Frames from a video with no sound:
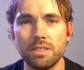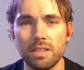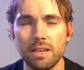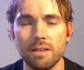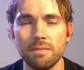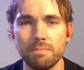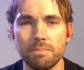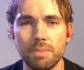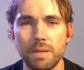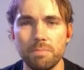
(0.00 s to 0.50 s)

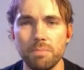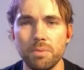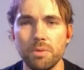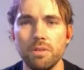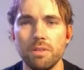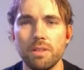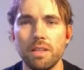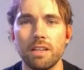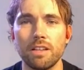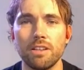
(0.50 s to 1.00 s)
stunt
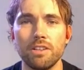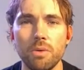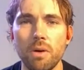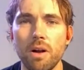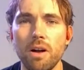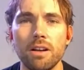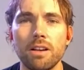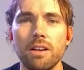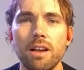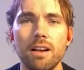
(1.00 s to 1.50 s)
people that can do
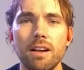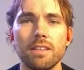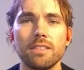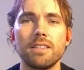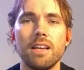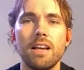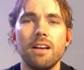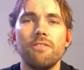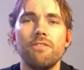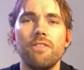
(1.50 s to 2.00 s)
Hong Kong
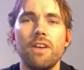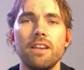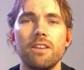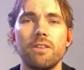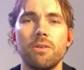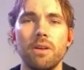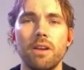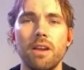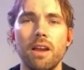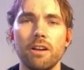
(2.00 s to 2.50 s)
style fight
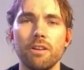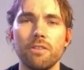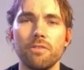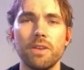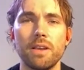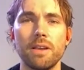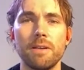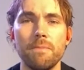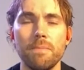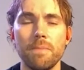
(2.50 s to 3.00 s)

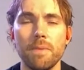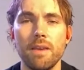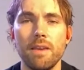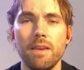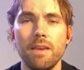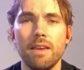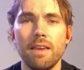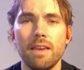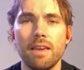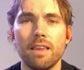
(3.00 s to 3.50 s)
choreography.
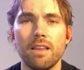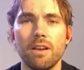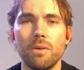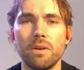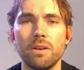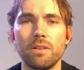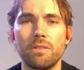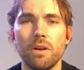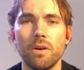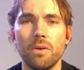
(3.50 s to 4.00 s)
You know,
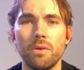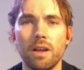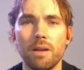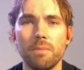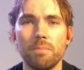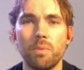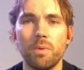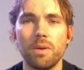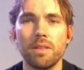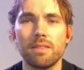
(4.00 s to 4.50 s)
and growing
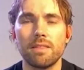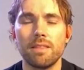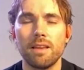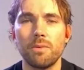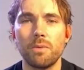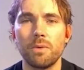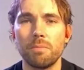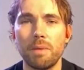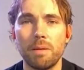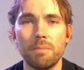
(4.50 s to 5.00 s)
up with
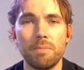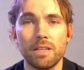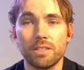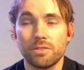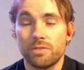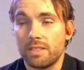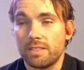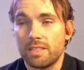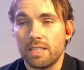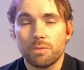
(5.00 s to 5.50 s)
my
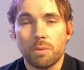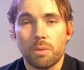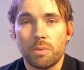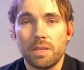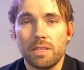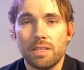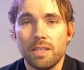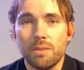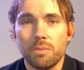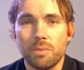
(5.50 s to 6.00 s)
best friends, that's what
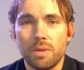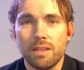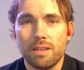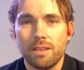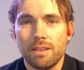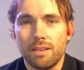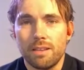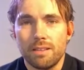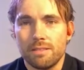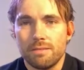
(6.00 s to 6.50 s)
we did.
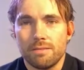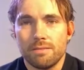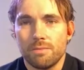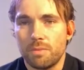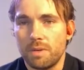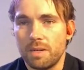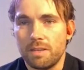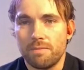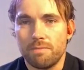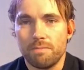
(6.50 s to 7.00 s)
We
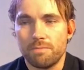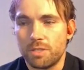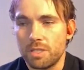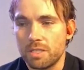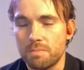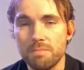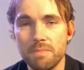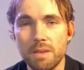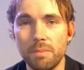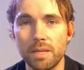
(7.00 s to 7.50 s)

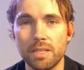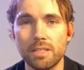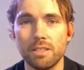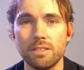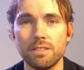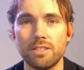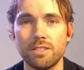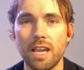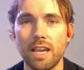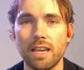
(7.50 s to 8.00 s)
just mimicked
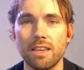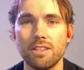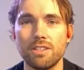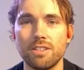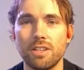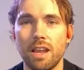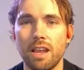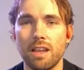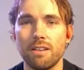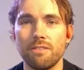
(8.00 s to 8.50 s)
Jackie
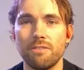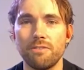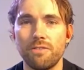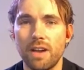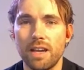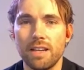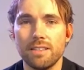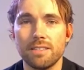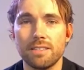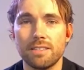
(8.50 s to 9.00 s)
Chan
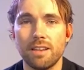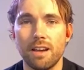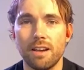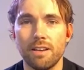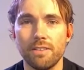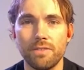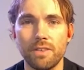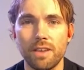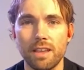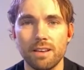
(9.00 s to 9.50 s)
fight
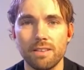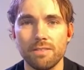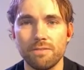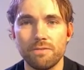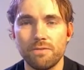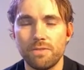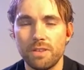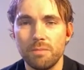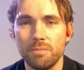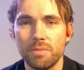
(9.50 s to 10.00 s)
stuff and
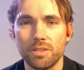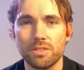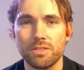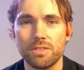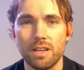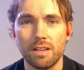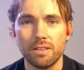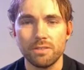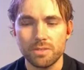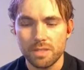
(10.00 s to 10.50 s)
filmed
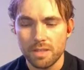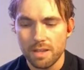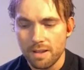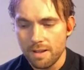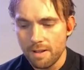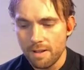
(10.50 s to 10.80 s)
ourselves.